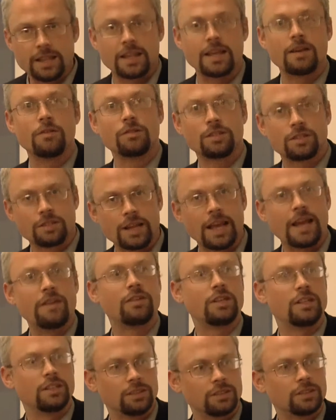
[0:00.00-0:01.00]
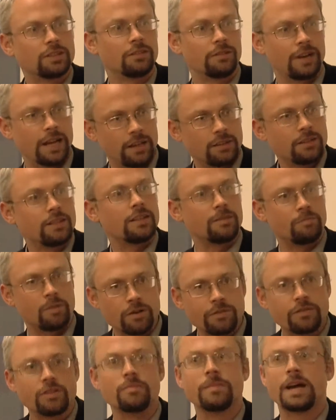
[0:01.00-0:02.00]
there was evidence around that
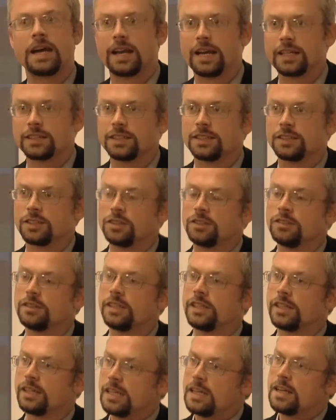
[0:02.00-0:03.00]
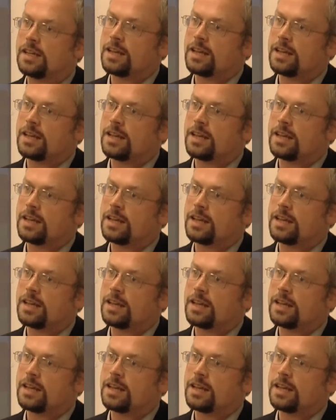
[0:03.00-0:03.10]
both of them had access to, that